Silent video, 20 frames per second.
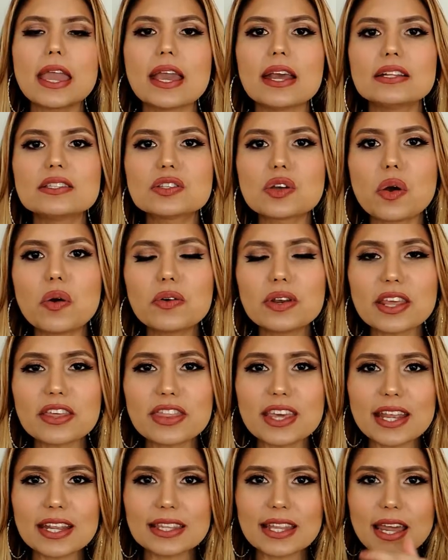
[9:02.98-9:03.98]
And the only
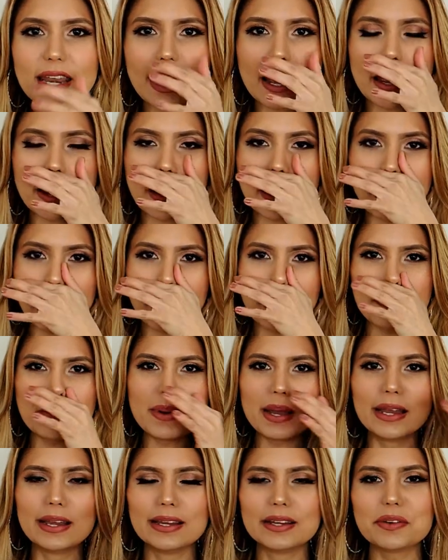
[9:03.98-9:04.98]
thing that
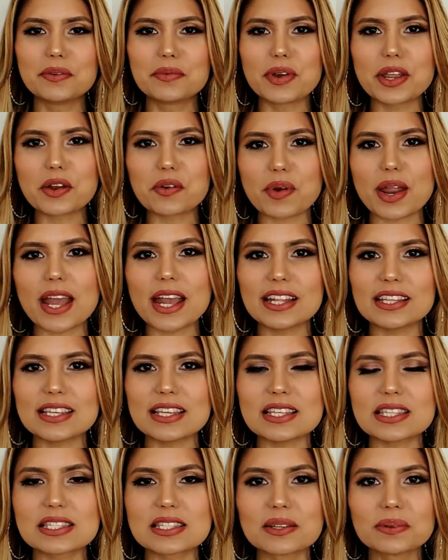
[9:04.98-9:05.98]
I regret
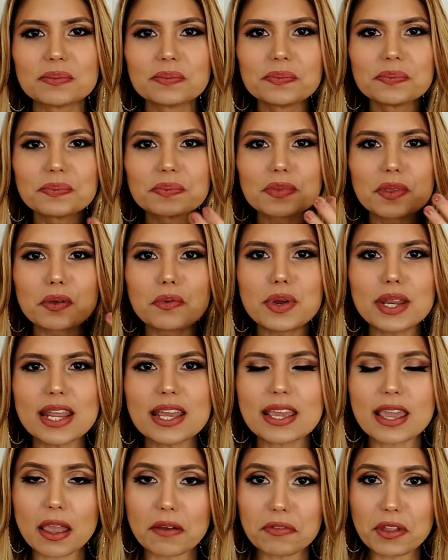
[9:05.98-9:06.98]
is when
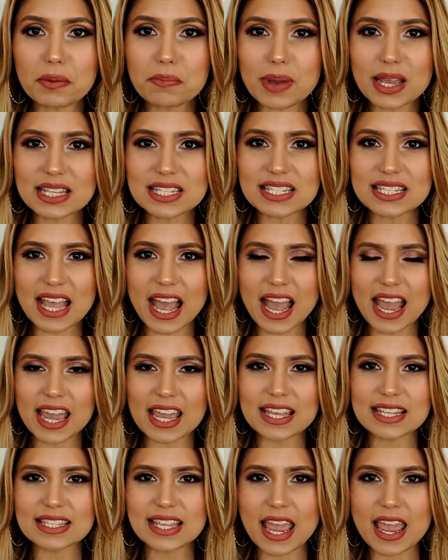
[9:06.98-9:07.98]
I gave them my
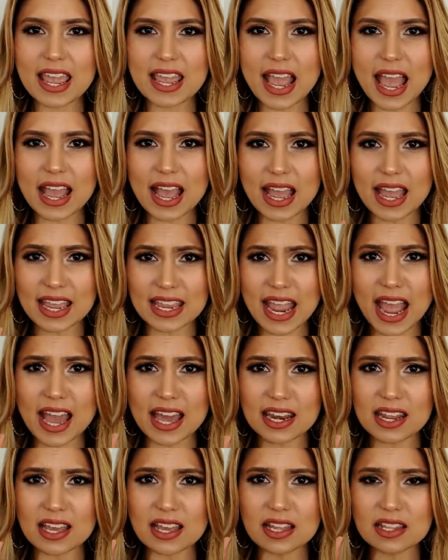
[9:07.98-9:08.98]
size, I
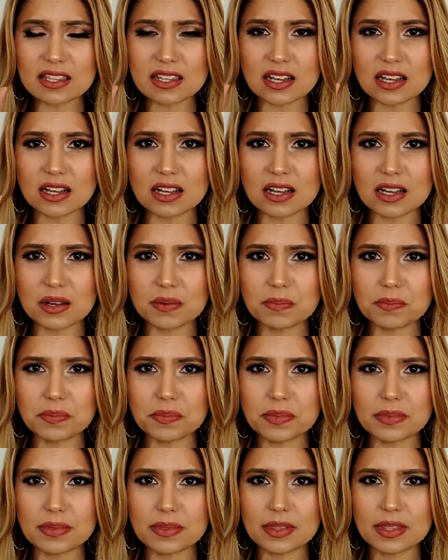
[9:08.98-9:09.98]

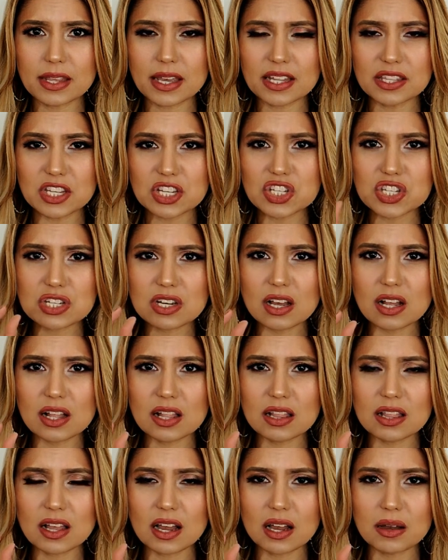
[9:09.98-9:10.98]
added
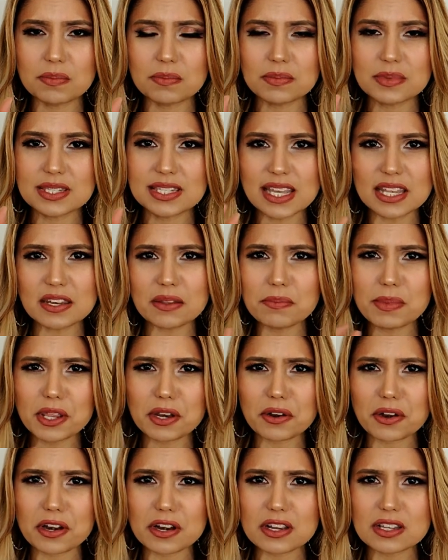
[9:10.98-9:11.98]
additional
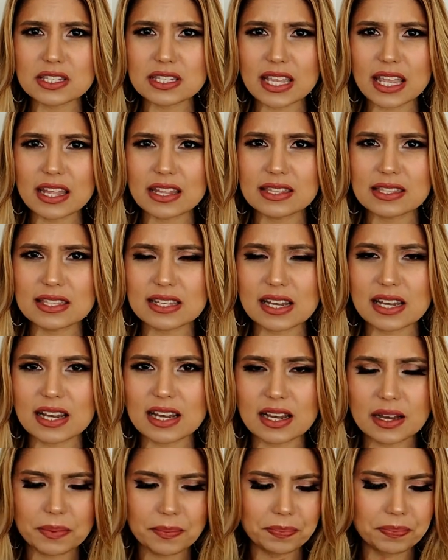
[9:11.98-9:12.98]
centimeters in
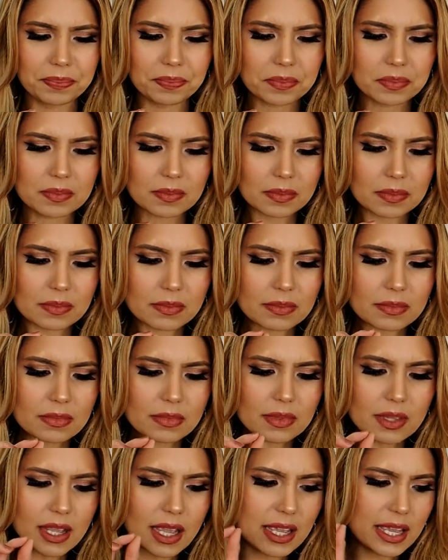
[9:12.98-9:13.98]

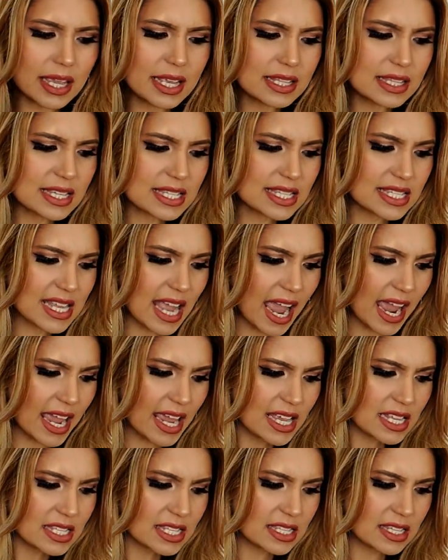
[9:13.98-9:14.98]
the
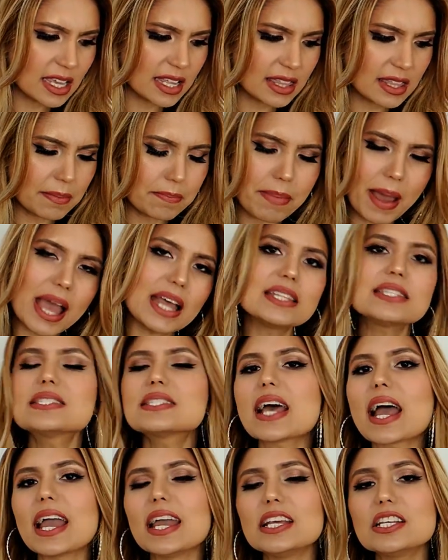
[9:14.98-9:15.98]
size, in the band
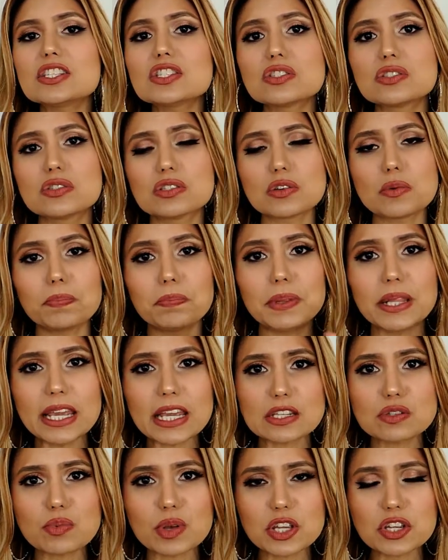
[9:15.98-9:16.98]
size. So
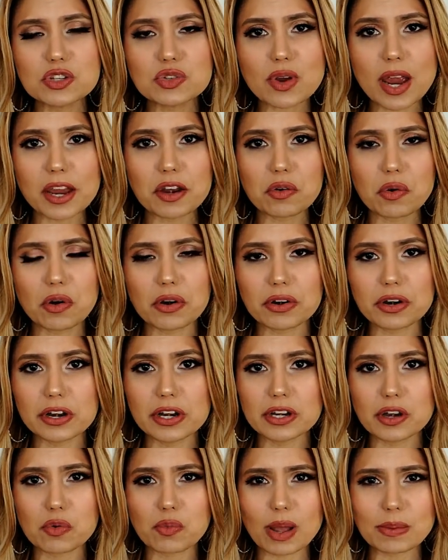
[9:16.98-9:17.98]
please, when you try to order
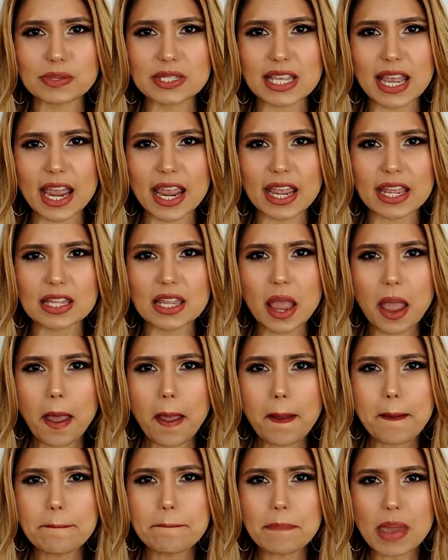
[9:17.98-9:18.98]
on their website,
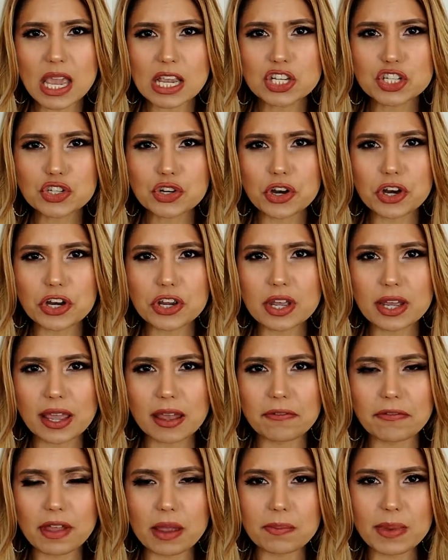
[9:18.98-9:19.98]
make sure you
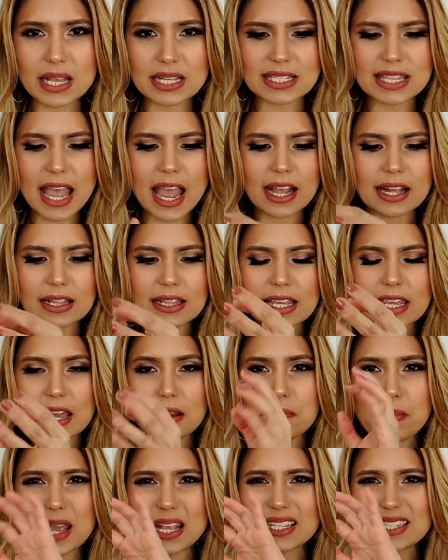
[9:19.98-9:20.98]
give them exactly,
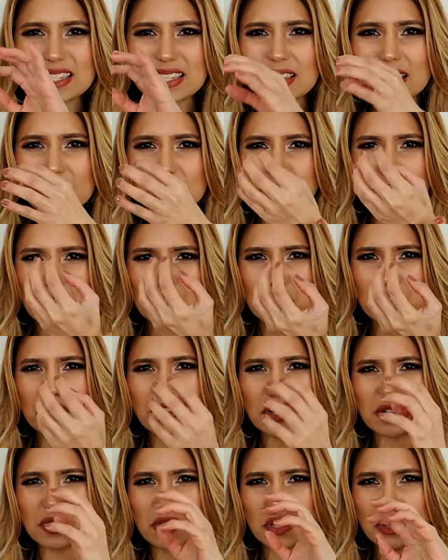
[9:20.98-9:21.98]
and make sure
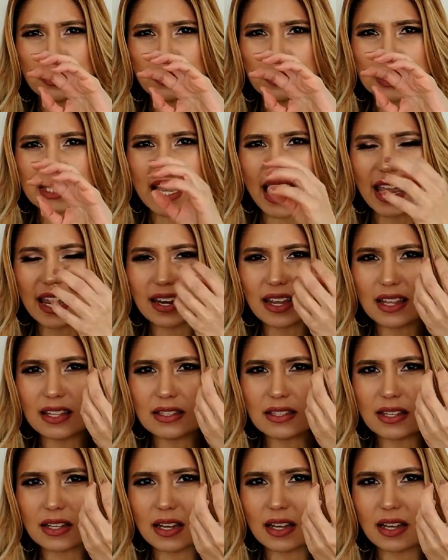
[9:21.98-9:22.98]
you
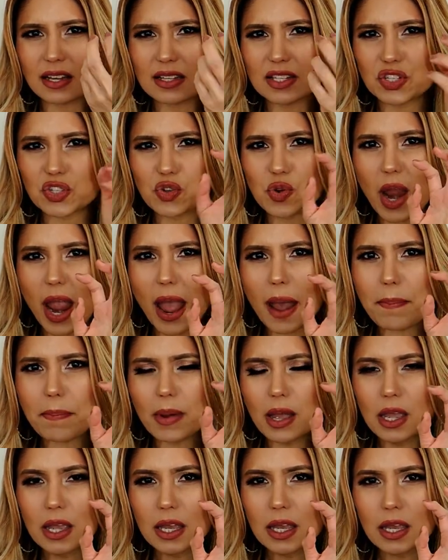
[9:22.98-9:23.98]
tighten the
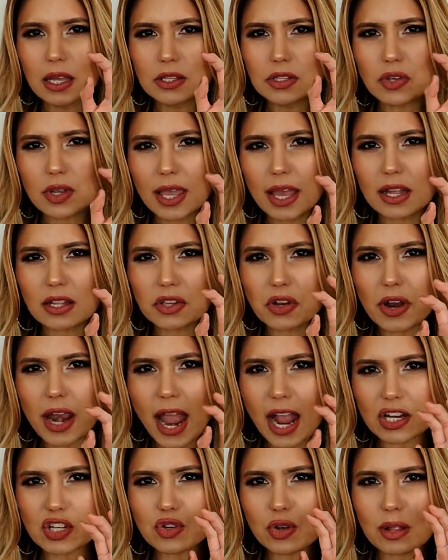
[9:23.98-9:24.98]
strap to get your
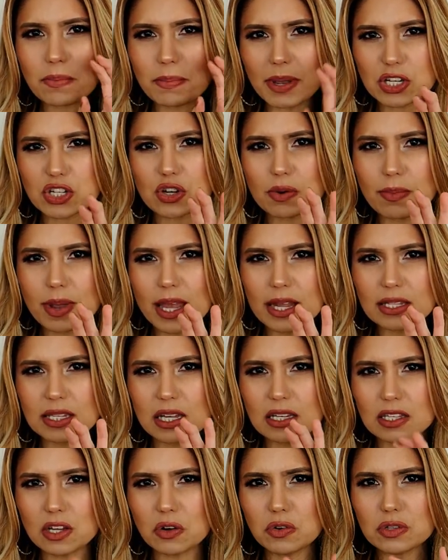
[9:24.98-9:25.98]
actual measurement,
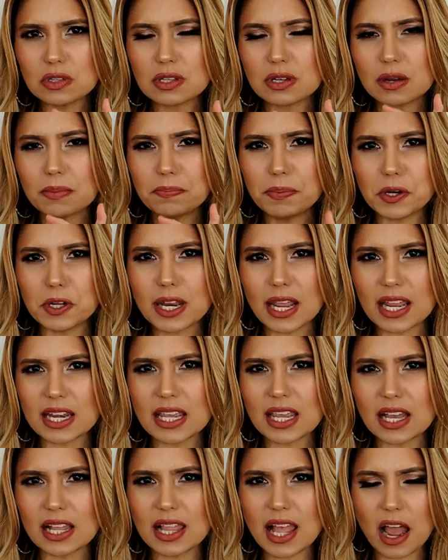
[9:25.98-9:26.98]
and don't put
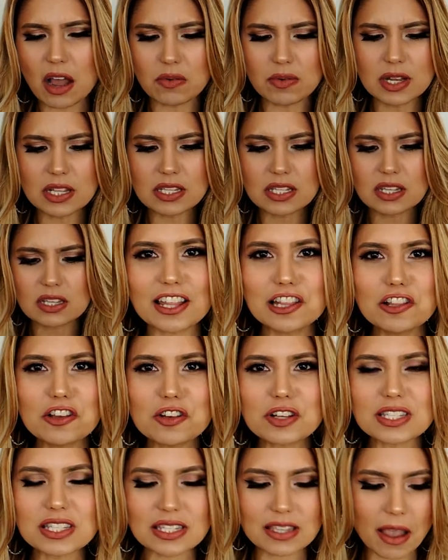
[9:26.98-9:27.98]
any allowance. It
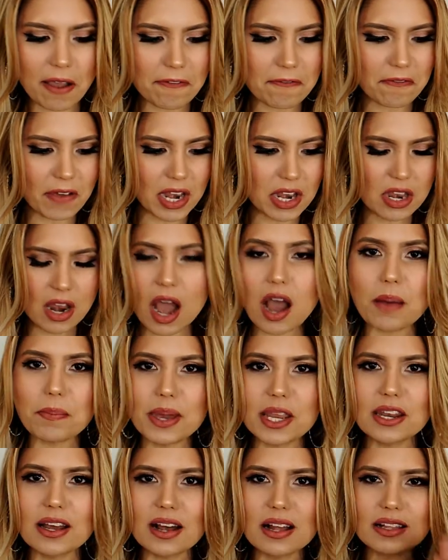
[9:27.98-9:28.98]
looks
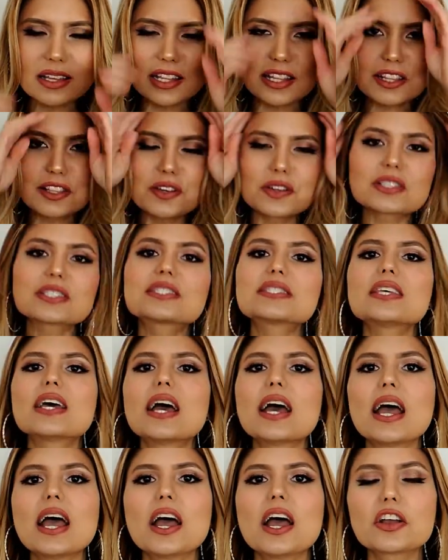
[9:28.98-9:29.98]
phenomenal. It looks
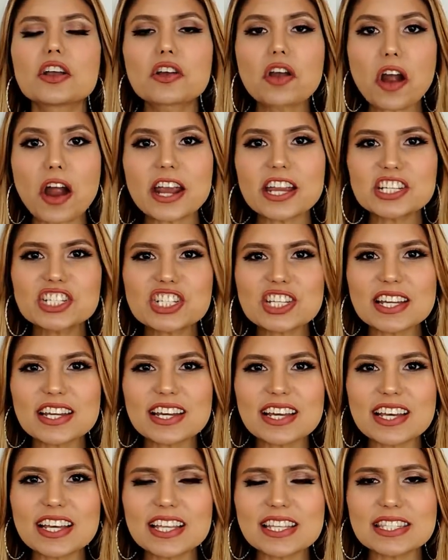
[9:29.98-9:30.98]

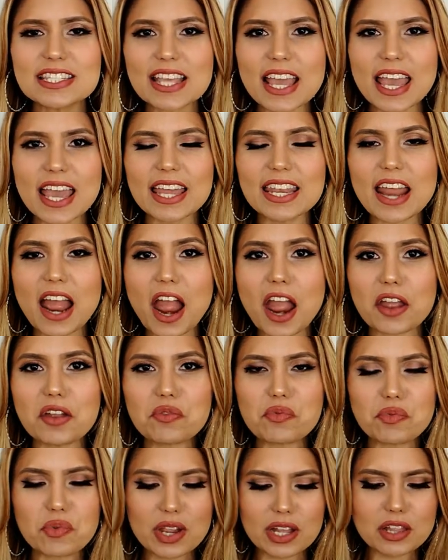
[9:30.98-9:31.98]
gorgeous, and
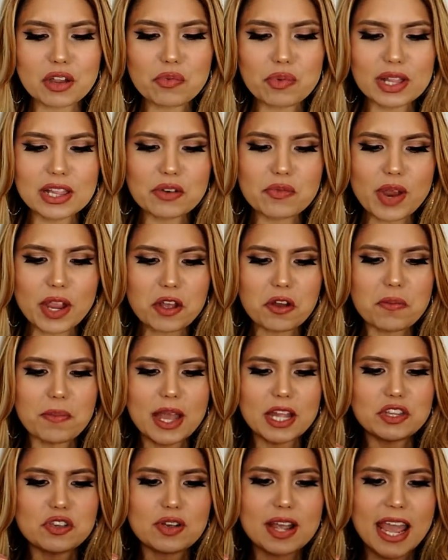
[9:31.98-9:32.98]
I really
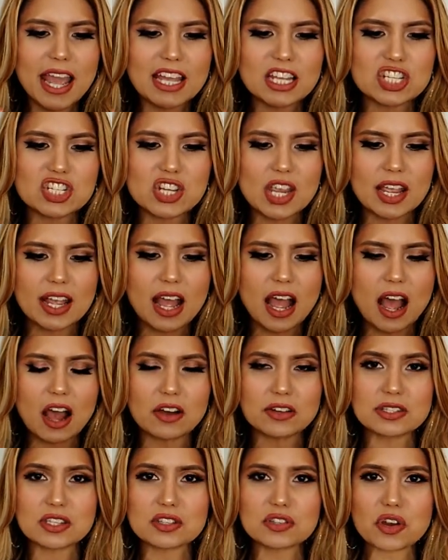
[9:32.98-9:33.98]
recommend you guys check
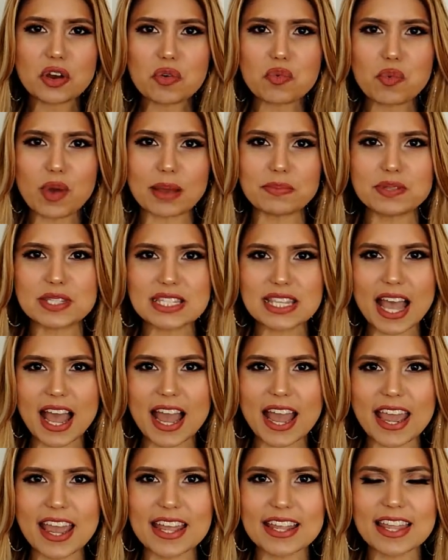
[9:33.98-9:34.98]
out their
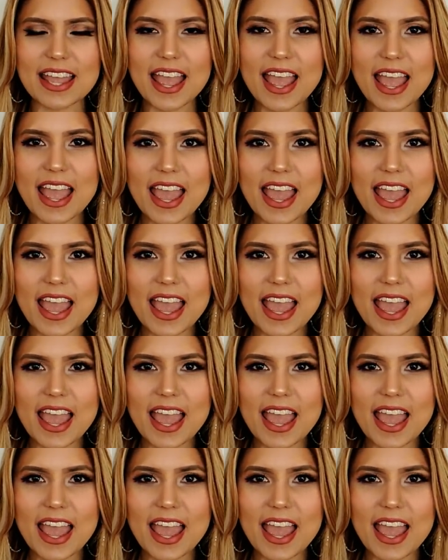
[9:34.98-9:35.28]
website.